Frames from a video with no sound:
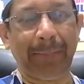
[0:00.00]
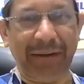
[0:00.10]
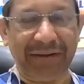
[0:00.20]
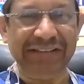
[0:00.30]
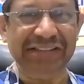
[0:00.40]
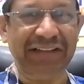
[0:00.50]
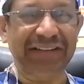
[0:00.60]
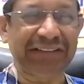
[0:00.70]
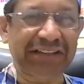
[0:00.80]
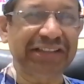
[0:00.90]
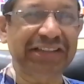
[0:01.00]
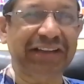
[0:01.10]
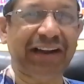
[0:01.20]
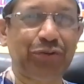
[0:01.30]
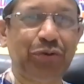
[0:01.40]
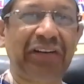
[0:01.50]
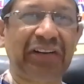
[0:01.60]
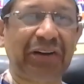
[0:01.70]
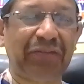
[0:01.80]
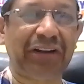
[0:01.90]
Parents think that this is a gradual
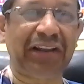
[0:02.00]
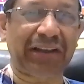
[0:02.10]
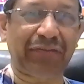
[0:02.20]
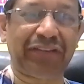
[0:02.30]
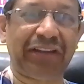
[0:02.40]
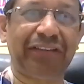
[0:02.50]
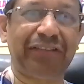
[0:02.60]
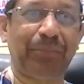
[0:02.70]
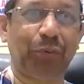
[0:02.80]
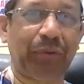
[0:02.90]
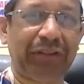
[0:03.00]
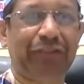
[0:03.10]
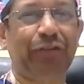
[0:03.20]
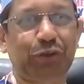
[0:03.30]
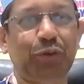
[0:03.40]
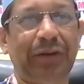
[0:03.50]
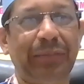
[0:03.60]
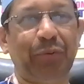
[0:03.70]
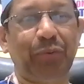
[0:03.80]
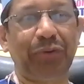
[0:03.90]
recovery, like everything is improving, this also will
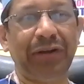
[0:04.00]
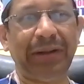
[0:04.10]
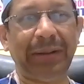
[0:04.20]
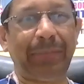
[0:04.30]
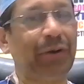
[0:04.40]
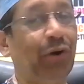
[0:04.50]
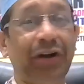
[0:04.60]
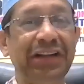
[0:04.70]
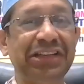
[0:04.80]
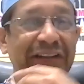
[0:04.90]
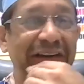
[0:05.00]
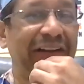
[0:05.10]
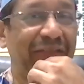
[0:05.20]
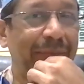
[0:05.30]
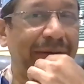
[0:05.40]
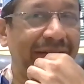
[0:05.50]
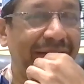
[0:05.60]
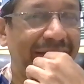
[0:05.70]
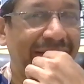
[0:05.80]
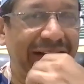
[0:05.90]
improve, but not necessarily in everybody.
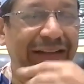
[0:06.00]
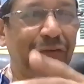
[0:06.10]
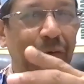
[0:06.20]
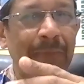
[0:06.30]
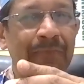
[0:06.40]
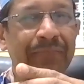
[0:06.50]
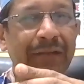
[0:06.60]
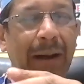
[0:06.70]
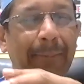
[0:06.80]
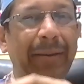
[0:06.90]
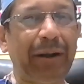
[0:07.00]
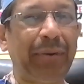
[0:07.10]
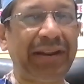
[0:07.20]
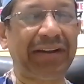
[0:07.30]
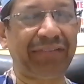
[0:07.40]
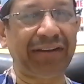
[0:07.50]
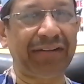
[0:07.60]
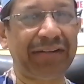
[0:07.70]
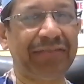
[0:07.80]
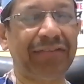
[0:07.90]
And therefore, a bedwetting
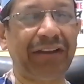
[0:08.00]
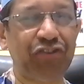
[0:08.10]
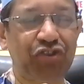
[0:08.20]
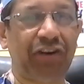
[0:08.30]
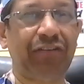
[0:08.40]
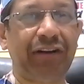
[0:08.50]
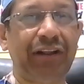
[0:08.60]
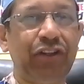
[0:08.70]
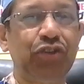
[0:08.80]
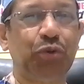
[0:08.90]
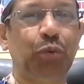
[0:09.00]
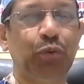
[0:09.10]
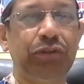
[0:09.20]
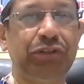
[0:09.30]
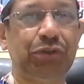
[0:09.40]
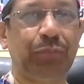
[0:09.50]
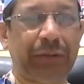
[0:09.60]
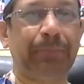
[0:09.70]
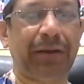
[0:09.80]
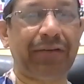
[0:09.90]
awareness in children, in schools,
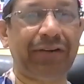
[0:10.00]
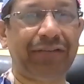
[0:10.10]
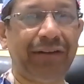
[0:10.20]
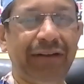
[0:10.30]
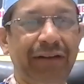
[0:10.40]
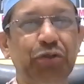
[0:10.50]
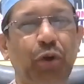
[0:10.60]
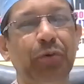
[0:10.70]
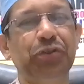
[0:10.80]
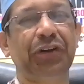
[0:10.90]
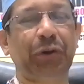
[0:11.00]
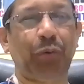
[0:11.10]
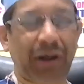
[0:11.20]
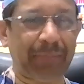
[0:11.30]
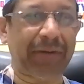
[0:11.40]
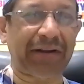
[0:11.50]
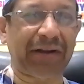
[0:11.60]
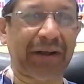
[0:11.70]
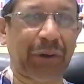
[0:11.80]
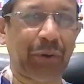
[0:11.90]
with parents is almost a requirement
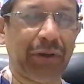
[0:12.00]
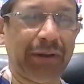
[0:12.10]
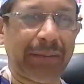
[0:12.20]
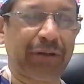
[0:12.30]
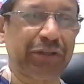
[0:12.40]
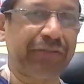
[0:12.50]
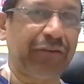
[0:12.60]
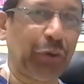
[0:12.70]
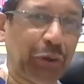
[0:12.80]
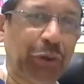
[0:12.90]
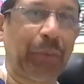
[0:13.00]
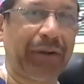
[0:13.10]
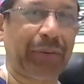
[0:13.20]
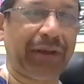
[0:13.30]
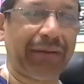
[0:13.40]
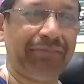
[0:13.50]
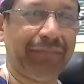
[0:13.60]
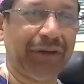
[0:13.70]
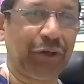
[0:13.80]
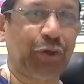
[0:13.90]
now, because if you don't do it today,
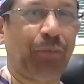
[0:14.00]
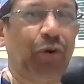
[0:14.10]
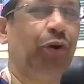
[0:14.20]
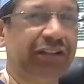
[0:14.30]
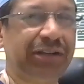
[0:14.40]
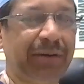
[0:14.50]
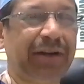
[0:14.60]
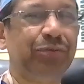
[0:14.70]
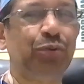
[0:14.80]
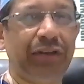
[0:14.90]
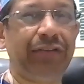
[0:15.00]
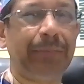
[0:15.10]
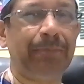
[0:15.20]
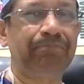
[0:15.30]
tomorrow doesn't become so easy.